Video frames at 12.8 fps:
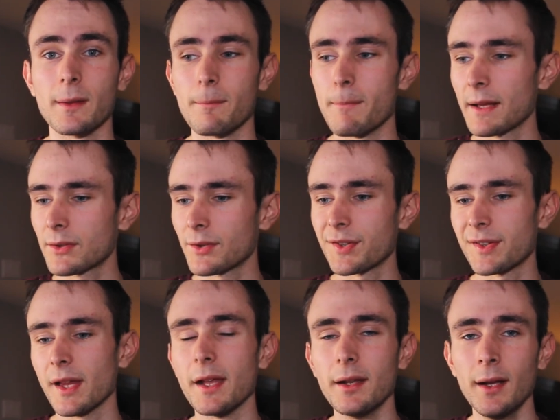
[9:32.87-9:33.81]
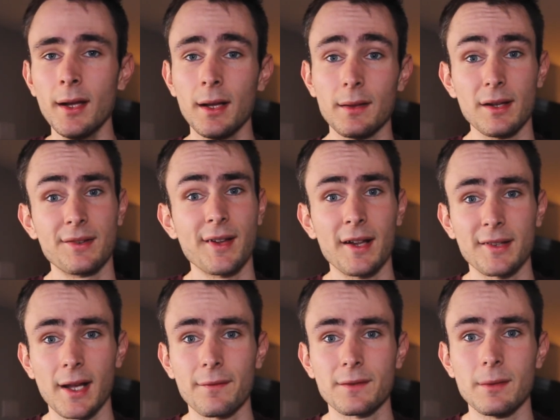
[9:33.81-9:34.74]
The mental state these
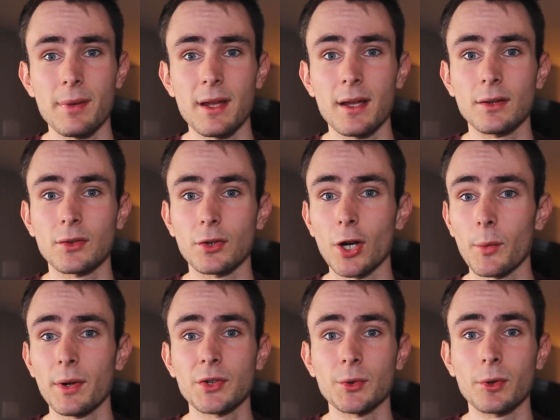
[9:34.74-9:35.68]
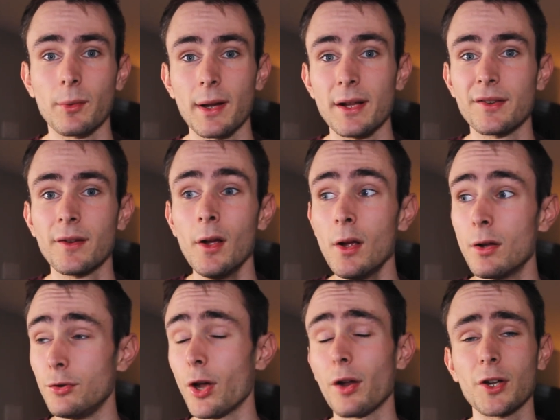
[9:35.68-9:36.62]
guys have to be in to go into a race,
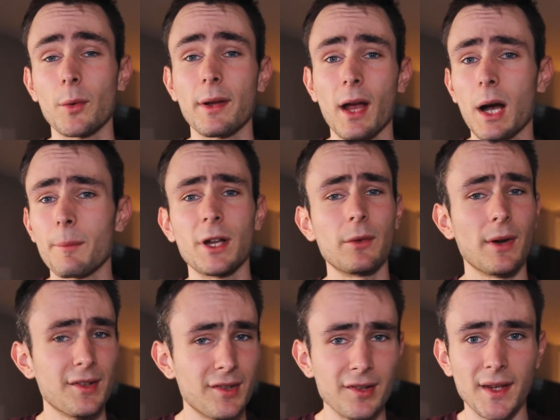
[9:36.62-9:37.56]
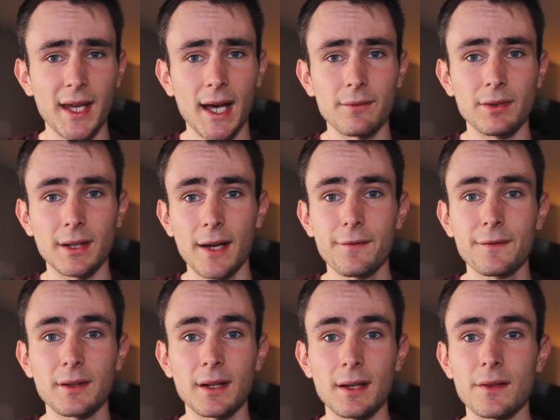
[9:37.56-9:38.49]
not knowing how many races they have
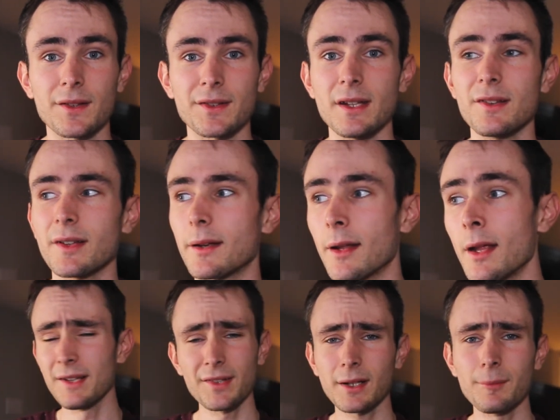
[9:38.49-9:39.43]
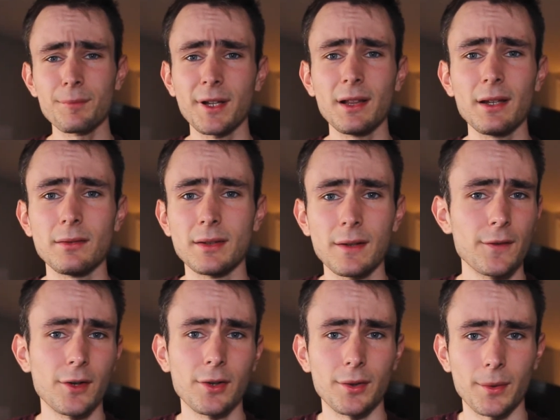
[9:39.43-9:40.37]
left in the season, is a completely
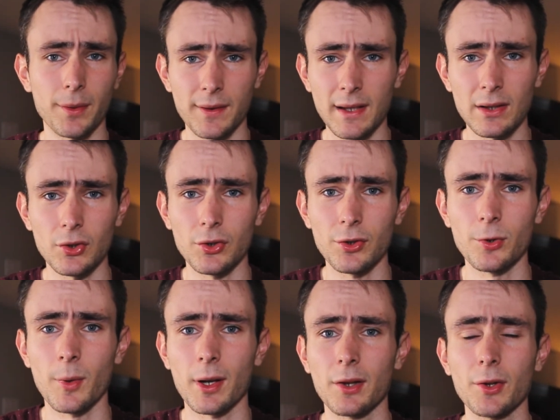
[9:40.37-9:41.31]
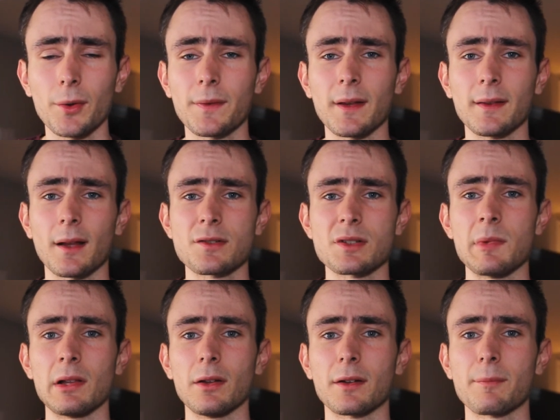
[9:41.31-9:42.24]
difficult thing to do, and I don't think that should
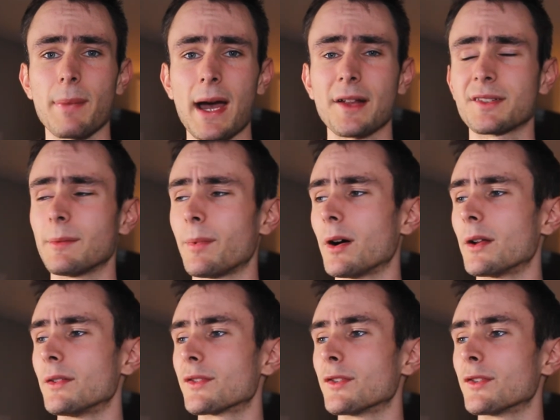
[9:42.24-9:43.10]
be looked past upon.